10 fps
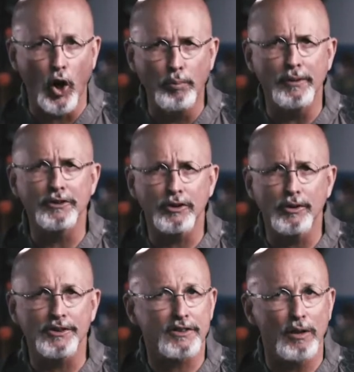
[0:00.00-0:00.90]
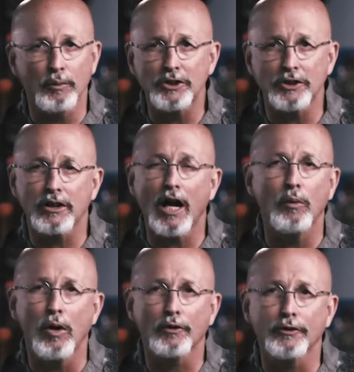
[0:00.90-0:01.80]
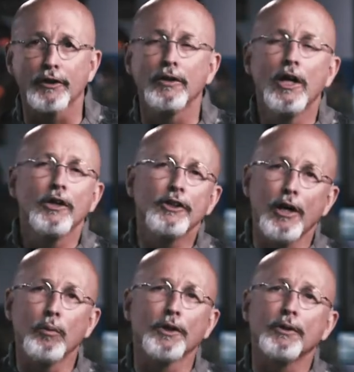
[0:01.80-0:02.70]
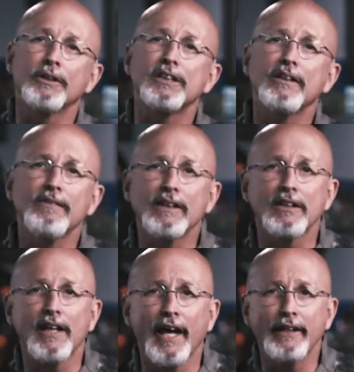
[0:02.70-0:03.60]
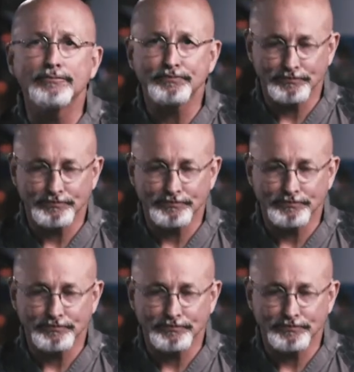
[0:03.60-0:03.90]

open to us that we should not walk through. You know, we're doing TV today.